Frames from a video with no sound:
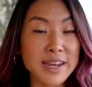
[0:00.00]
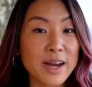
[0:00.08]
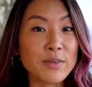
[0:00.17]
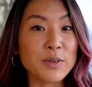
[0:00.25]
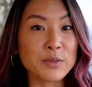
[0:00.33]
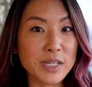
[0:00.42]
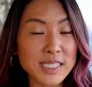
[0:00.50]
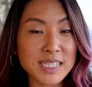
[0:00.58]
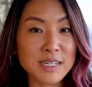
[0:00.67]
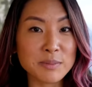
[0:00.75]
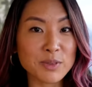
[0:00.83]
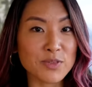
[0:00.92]
now for reason
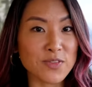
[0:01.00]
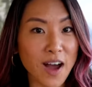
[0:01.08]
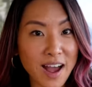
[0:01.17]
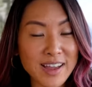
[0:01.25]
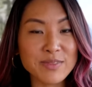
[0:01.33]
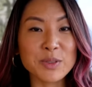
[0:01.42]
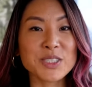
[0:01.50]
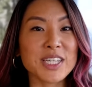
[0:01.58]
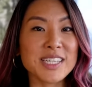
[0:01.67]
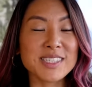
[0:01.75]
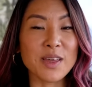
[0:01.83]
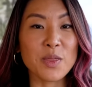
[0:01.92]
number five, which
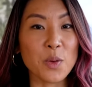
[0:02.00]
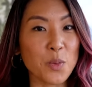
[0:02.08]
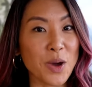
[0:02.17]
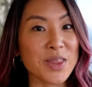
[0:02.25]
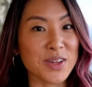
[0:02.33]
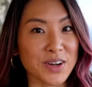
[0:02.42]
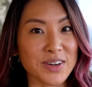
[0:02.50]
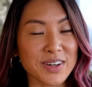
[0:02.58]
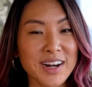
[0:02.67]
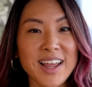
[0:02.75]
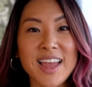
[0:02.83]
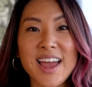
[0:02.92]
is the weather.
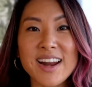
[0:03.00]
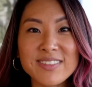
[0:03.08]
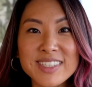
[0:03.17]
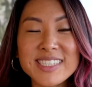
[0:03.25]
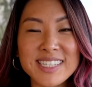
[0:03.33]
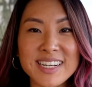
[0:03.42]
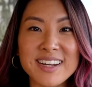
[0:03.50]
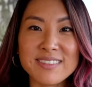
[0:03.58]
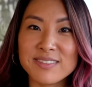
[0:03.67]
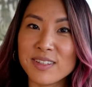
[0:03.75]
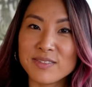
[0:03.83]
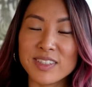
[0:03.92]
Every city
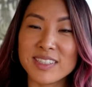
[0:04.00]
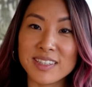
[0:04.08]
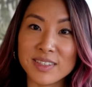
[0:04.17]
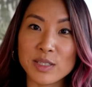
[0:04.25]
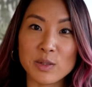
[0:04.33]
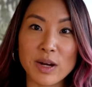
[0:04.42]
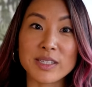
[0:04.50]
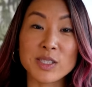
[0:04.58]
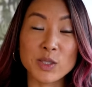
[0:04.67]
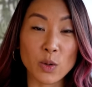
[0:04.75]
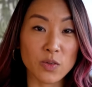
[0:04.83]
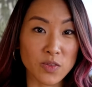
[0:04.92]
I've lived in the US
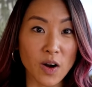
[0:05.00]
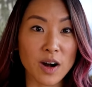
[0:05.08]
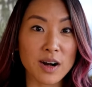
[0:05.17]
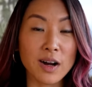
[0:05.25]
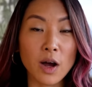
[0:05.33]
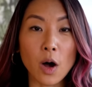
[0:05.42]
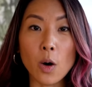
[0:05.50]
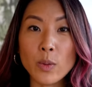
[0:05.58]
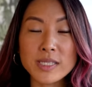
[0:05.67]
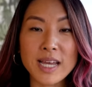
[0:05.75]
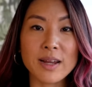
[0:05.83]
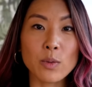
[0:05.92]
so far
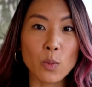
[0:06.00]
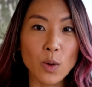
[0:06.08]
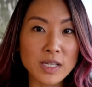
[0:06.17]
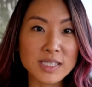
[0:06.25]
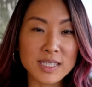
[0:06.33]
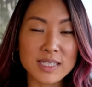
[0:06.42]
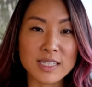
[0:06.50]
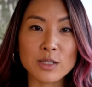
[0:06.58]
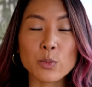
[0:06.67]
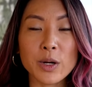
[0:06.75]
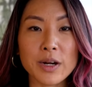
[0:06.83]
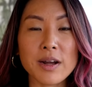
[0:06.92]
always had one
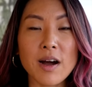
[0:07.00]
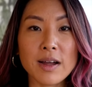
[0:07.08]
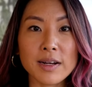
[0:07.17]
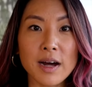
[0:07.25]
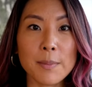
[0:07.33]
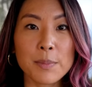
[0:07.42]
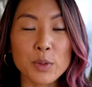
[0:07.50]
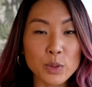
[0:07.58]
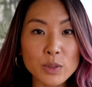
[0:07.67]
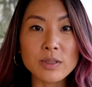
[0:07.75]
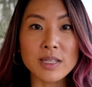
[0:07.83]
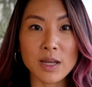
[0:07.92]
season where it got
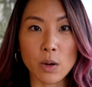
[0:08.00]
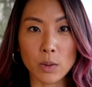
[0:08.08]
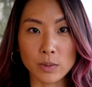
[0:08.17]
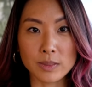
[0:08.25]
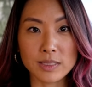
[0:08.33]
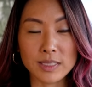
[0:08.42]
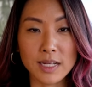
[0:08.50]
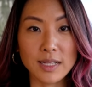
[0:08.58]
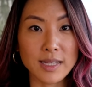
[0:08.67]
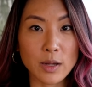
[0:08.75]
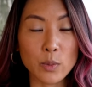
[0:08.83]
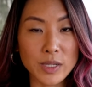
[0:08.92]
brutally cold.
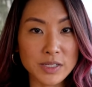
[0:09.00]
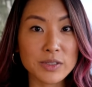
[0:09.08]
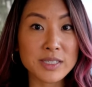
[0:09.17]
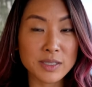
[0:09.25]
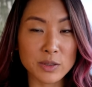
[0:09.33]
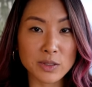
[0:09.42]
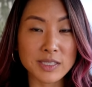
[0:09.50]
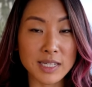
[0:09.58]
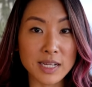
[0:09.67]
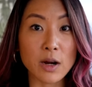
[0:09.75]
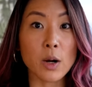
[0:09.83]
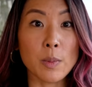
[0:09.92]
Like, winters in New York
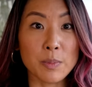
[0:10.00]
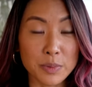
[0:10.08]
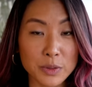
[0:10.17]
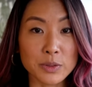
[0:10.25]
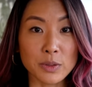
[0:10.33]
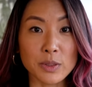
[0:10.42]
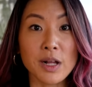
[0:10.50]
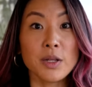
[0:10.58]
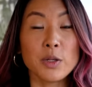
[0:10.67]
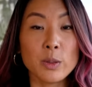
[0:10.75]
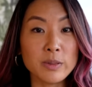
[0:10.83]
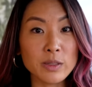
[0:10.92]
City are brutal.
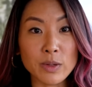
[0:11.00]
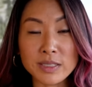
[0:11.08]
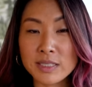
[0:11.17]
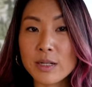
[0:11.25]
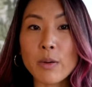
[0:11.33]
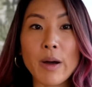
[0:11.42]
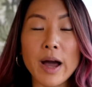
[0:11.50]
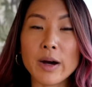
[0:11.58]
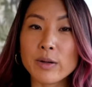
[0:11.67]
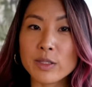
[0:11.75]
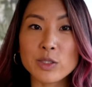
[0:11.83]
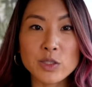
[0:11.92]
Nobody wants to go
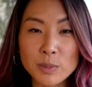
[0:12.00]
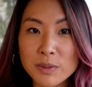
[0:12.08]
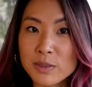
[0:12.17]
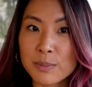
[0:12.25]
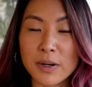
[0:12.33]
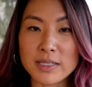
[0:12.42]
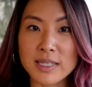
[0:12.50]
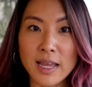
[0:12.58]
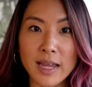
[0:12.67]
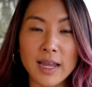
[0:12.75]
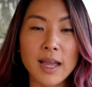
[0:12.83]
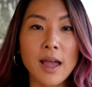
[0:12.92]
out, it's super
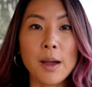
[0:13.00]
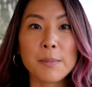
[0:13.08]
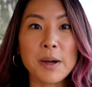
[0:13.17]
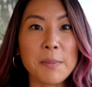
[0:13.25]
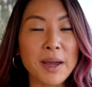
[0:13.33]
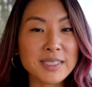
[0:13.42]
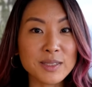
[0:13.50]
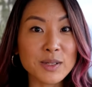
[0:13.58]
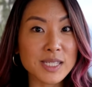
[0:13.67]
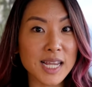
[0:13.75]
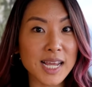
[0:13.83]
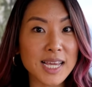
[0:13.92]
depressing. But Mexico
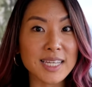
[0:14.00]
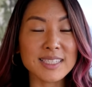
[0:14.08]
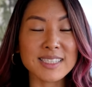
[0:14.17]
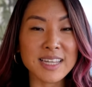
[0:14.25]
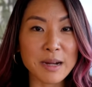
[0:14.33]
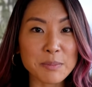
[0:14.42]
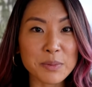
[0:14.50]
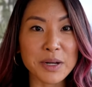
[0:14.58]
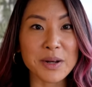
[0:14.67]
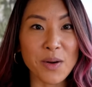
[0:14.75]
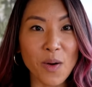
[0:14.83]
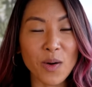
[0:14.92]
City is
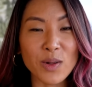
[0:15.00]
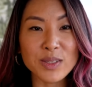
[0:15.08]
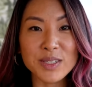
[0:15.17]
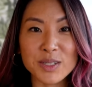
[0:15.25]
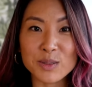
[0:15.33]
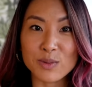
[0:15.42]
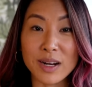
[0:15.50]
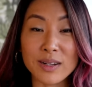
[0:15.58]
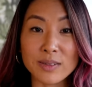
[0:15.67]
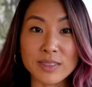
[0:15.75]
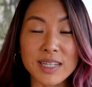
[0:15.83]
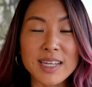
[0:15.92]
temperate all year
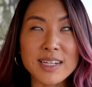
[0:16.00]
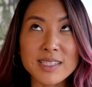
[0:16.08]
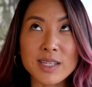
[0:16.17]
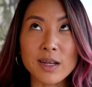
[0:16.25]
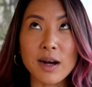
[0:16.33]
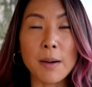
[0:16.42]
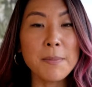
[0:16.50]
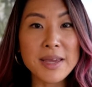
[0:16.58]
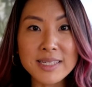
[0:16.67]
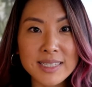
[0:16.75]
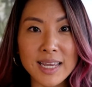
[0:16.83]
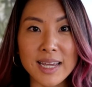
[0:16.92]
round. It is
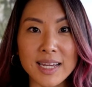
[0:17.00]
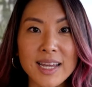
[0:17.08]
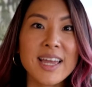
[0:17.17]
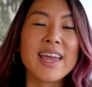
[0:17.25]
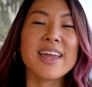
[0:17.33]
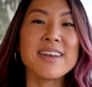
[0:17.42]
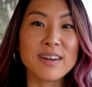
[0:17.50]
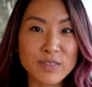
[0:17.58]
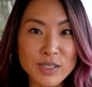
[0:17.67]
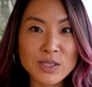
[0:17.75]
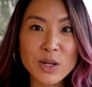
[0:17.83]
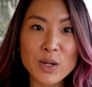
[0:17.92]
amazing. It
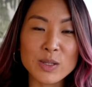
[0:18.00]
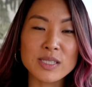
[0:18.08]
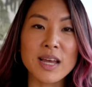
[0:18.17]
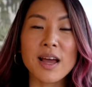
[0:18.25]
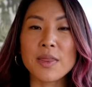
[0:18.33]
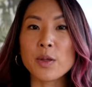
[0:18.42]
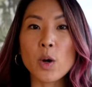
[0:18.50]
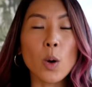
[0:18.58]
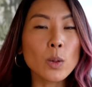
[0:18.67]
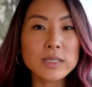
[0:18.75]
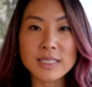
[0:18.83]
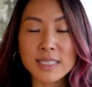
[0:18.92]
never snows. The
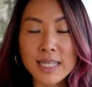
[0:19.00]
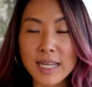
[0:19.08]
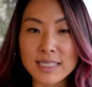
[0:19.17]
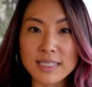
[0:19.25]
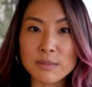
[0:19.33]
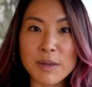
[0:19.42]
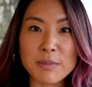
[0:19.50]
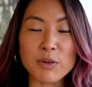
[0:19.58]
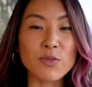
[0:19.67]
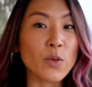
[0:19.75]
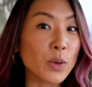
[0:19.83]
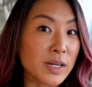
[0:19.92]
coldest it gets, it's maybe
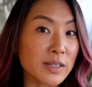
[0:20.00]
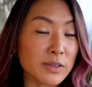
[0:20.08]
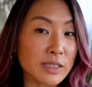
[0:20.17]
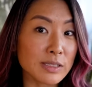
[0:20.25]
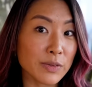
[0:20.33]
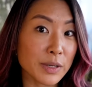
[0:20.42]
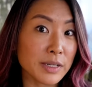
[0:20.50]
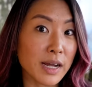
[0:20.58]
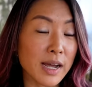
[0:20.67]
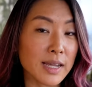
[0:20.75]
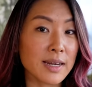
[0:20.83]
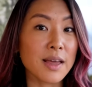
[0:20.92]
40 degrees
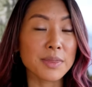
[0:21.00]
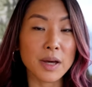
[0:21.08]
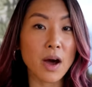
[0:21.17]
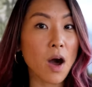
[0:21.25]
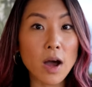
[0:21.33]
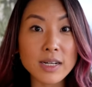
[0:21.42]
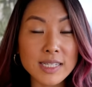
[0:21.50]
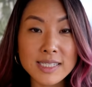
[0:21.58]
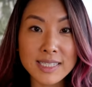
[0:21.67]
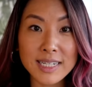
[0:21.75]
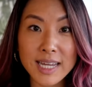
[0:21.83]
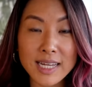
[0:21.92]
Fahrenheit. The
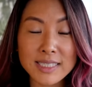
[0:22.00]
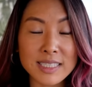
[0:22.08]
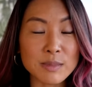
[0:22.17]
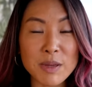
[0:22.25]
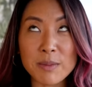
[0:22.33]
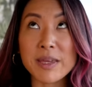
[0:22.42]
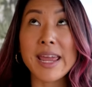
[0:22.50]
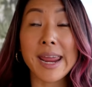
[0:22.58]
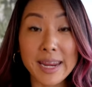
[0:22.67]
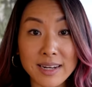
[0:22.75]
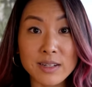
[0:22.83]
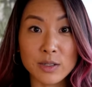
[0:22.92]
hottest it gets is maybe
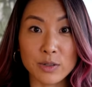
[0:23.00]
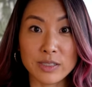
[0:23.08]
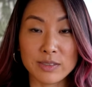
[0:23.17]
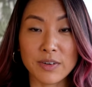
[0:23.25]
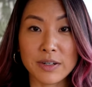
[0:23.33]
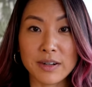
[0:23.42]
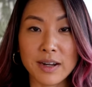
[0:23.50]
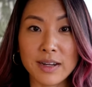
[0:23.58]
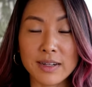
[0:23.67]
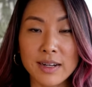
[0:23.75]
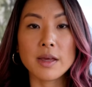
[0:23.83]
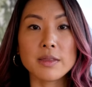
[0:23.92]
80 degrees
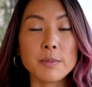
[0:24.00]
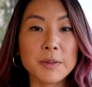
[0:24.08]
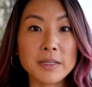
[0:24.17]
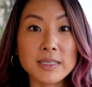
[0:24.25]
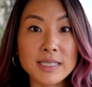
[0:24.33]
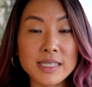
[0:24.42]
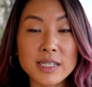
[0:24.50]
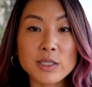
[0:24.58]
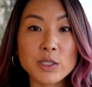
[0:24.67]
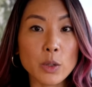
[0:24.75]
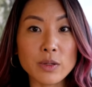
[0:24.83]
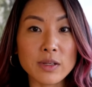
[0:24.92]
Fahrenheit. The buildings here
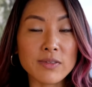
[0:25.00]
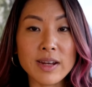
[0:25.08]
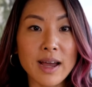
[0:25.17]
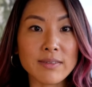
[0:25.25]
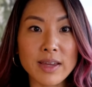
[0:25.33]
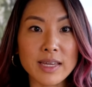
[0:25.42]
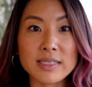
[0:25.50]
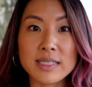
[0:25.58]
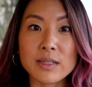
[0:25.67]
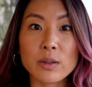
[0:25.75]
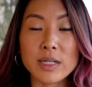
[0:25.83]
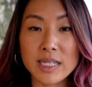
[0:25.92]
don't even have
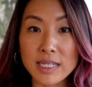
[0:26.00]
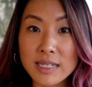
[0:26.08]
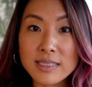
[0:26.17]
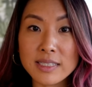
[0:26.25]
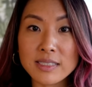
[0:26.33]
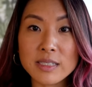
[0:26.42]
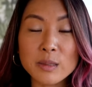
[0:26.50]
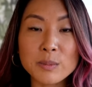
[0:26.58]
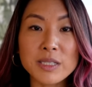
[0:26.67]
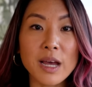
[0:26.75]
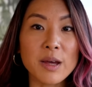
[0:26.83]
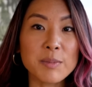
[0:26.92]
AC or heating
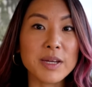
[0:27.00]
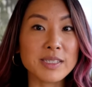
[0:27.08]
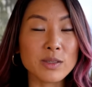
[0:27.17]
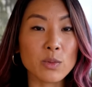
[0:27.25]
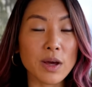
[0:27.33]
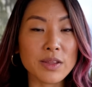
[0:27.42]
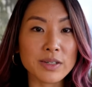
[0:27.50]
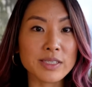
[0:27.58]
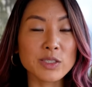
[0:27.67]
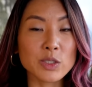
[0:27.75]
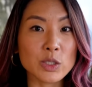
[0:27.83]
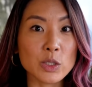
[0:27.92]
systems because the weather
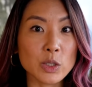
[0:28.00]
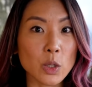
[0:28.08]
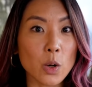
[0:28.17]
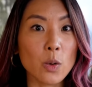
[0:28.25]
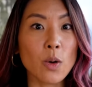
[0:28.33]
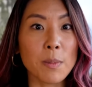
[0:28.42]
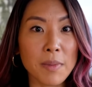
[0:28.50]
is just so